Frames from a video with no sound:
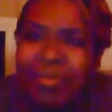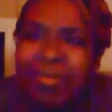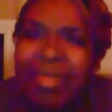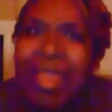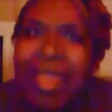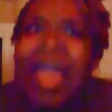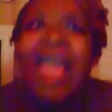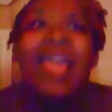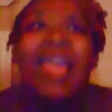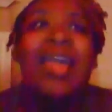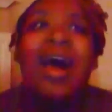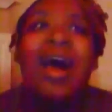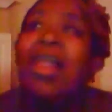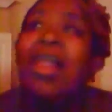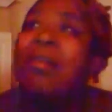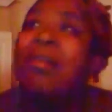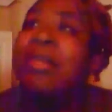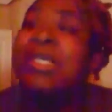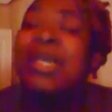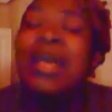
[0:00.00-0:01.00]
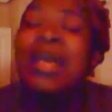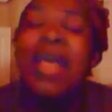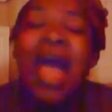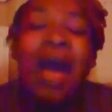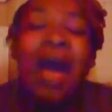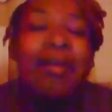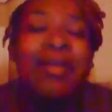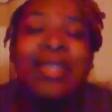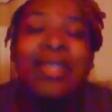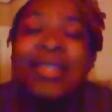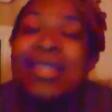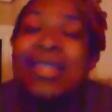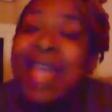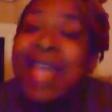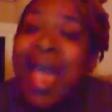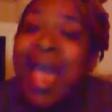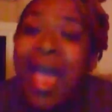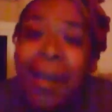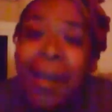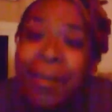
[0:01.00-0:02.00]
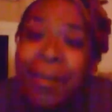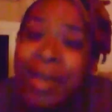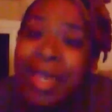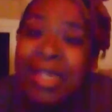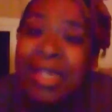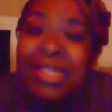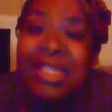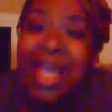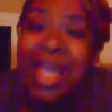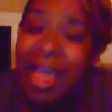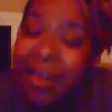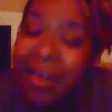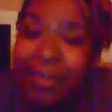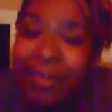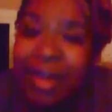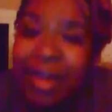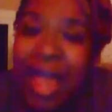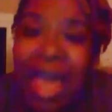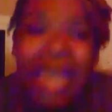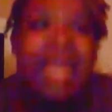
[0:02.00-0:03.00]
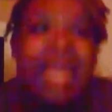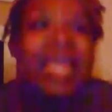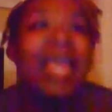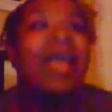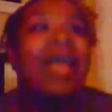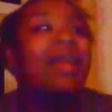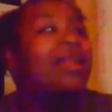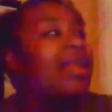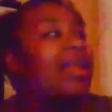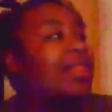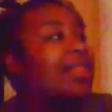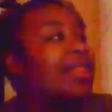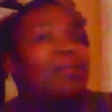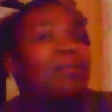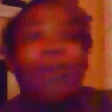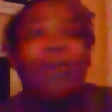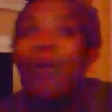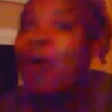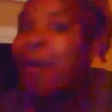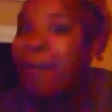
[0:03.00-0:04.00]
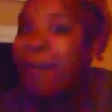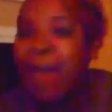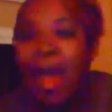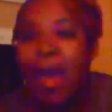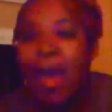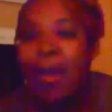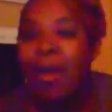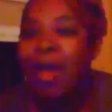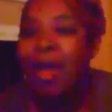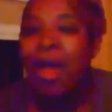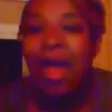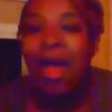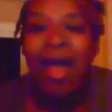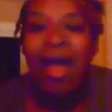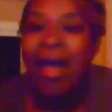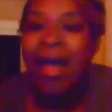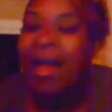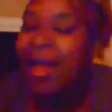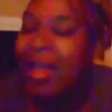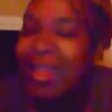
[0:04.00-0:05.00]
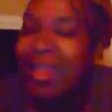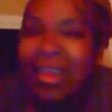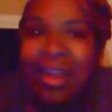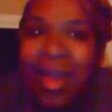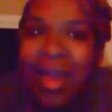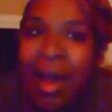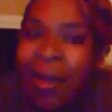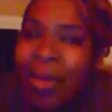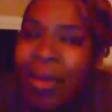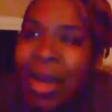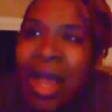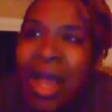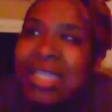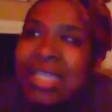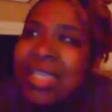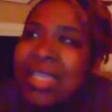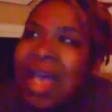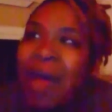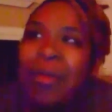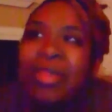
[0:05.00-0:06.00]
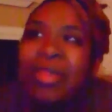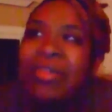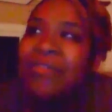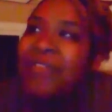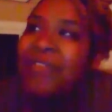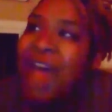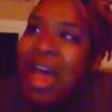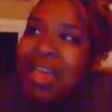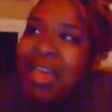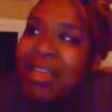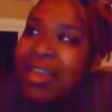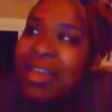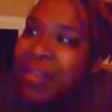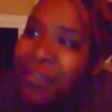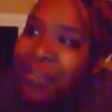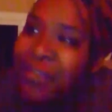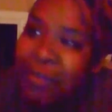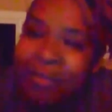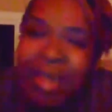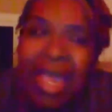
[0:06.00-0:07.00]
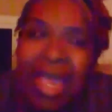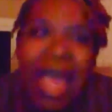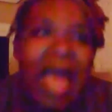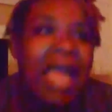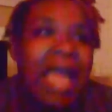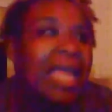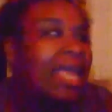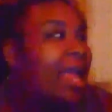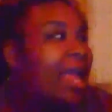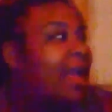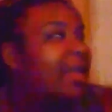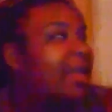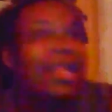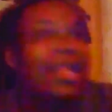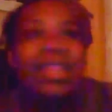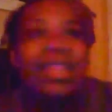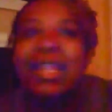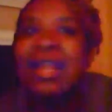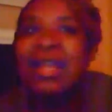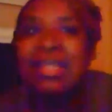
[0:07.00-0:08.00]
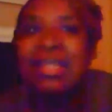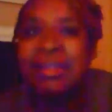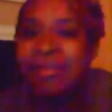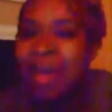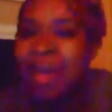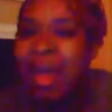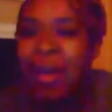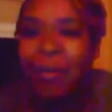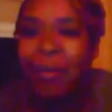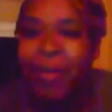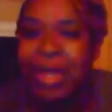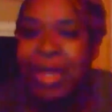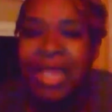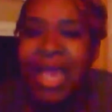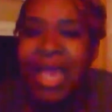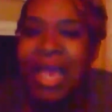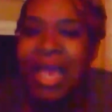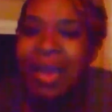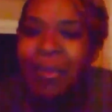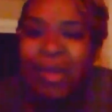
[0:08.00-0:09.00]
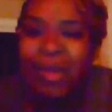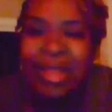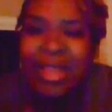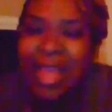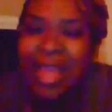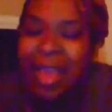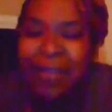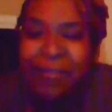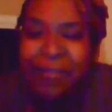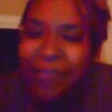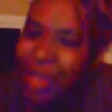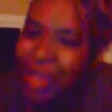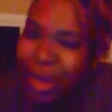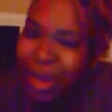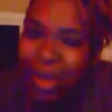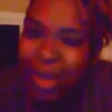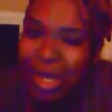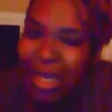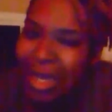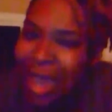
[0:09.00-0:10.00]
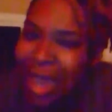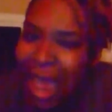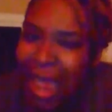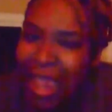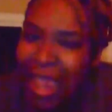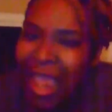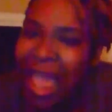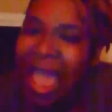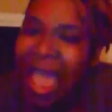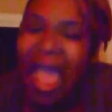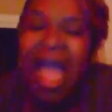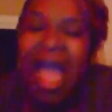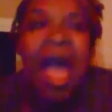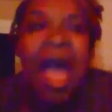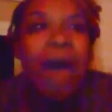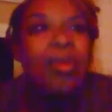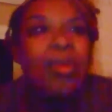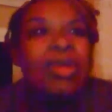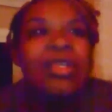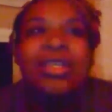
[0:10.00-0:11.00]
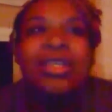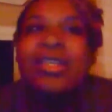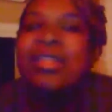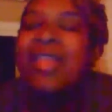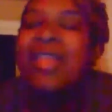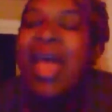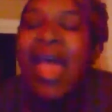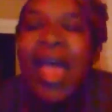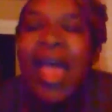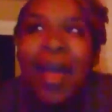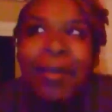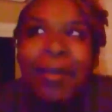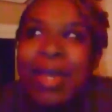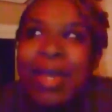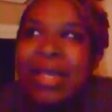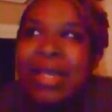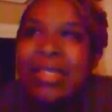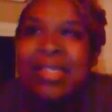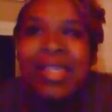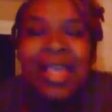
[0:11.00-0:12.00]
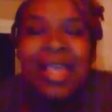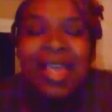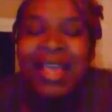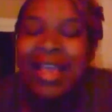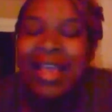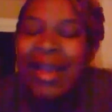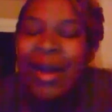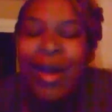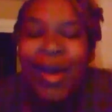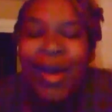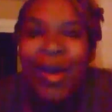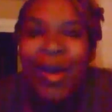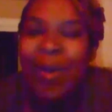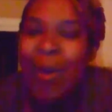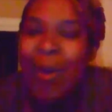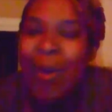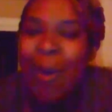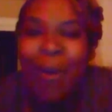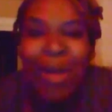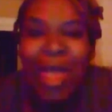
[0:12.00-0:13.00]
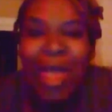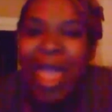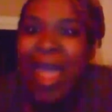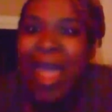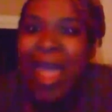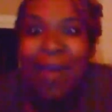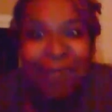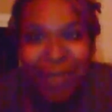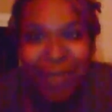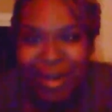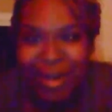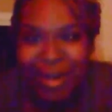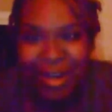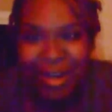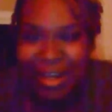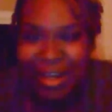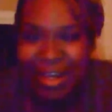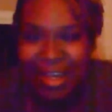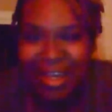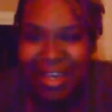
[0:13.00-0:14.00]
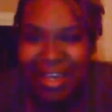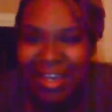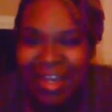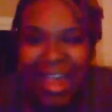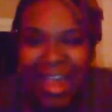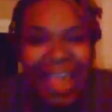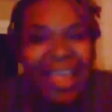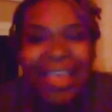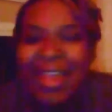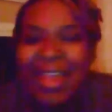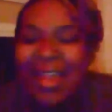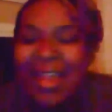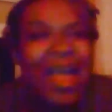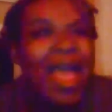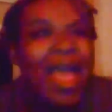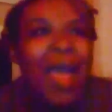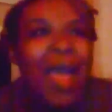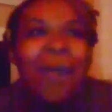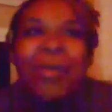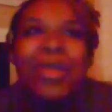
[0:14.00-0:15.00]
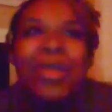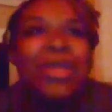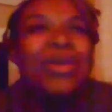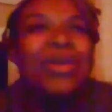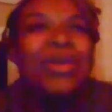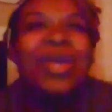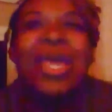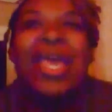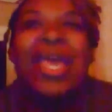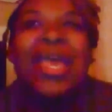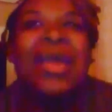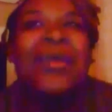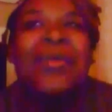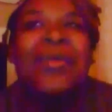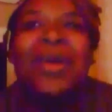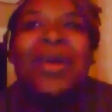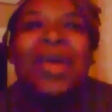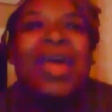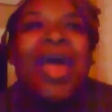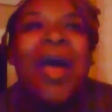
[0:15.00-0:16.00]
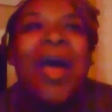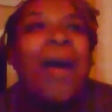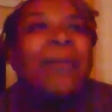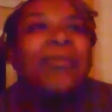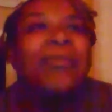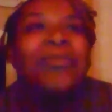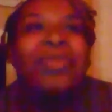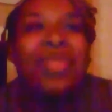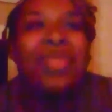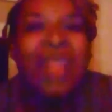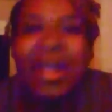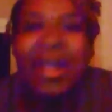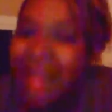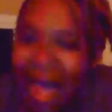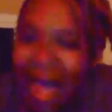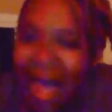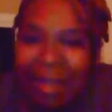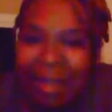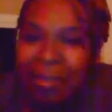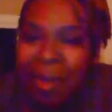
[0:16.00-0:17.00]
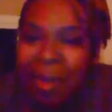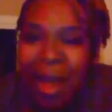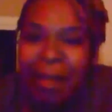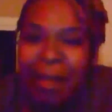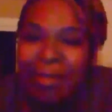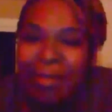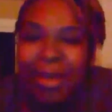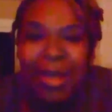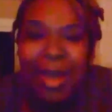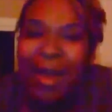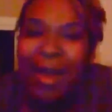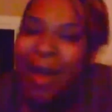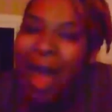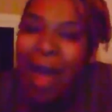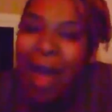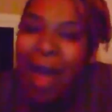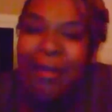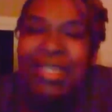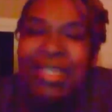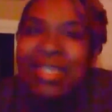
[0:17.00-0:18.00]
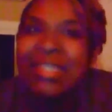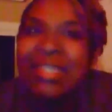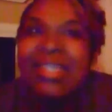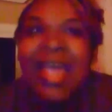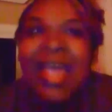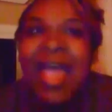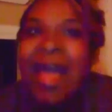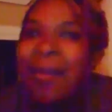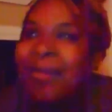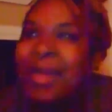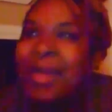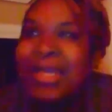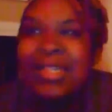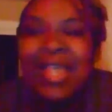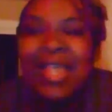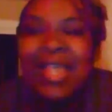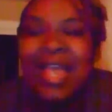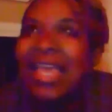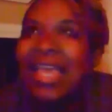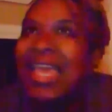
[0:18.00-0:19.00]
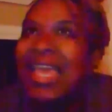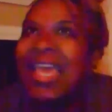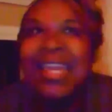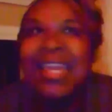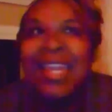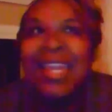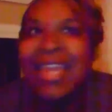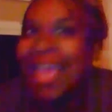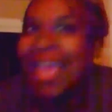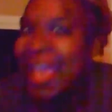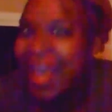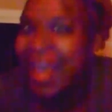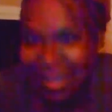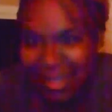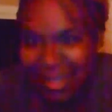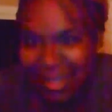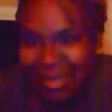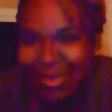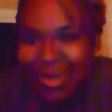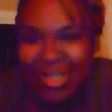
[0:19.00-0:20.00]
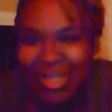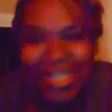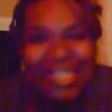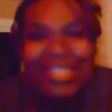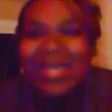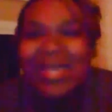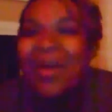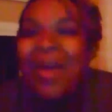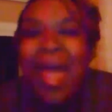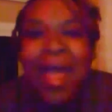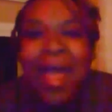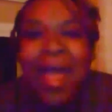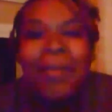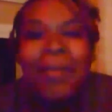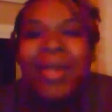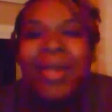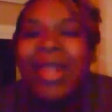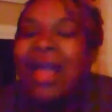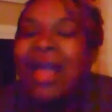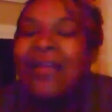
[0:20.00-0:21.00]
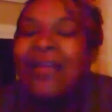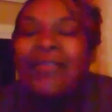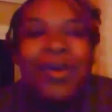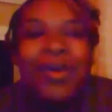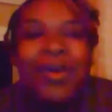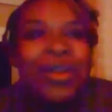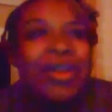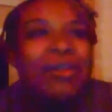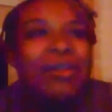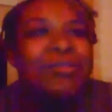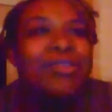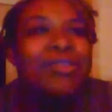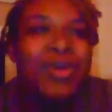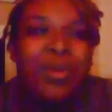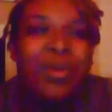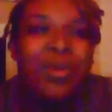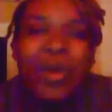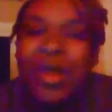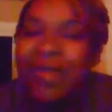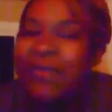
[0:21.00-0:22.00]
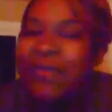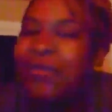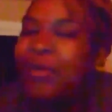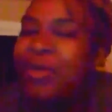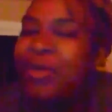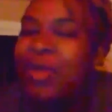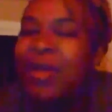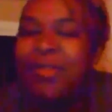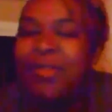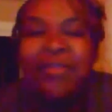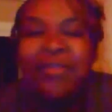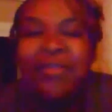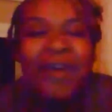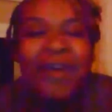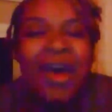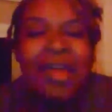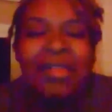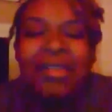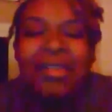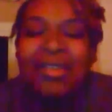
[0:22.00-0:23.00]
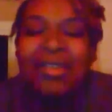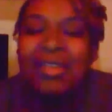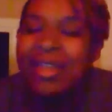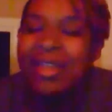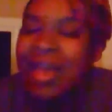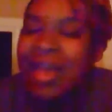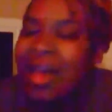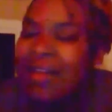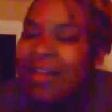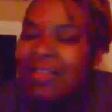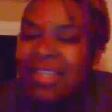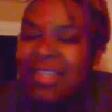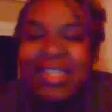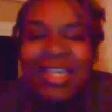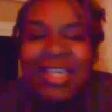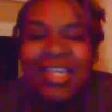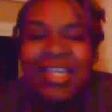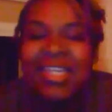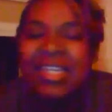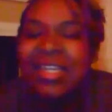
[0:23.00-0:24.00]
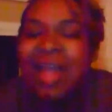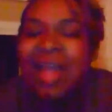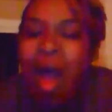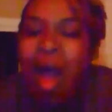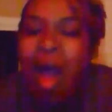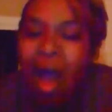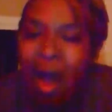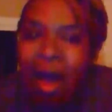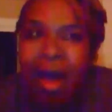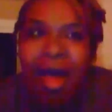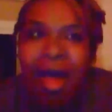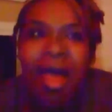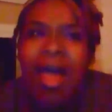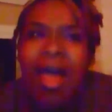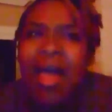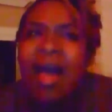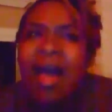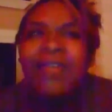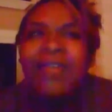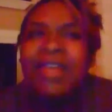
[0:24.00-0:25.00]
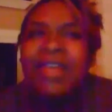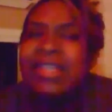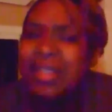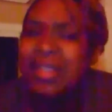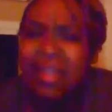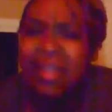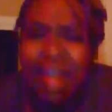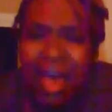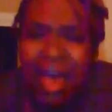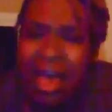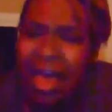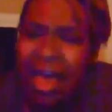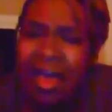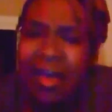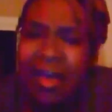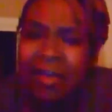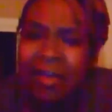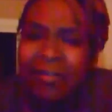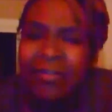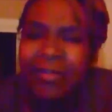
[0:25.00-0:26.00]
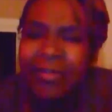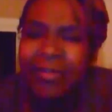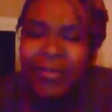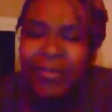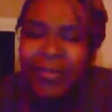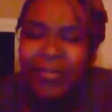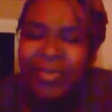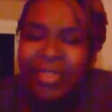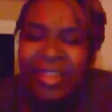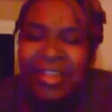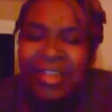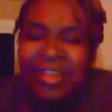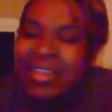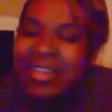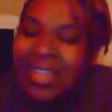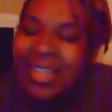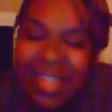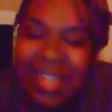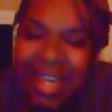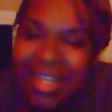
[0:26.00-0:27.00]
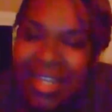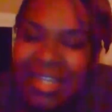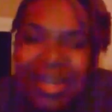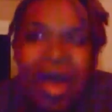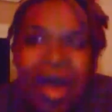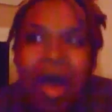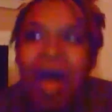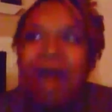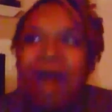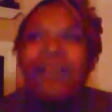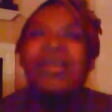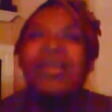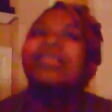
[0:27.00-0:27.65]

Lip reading: And y'all, let me tell you, I was just as happy as ever. I didn't care nothing more about, when I saw what the Father did for me, I didn't care nothing else about what that field looked like. I was just the happiest girl ever. Like a happy little kid with a lollipop. I was just the happiest, like a kid in a candy store, just so happy, like full of joy, full of the Father's love, just such an awe of his love. Just such an awe of his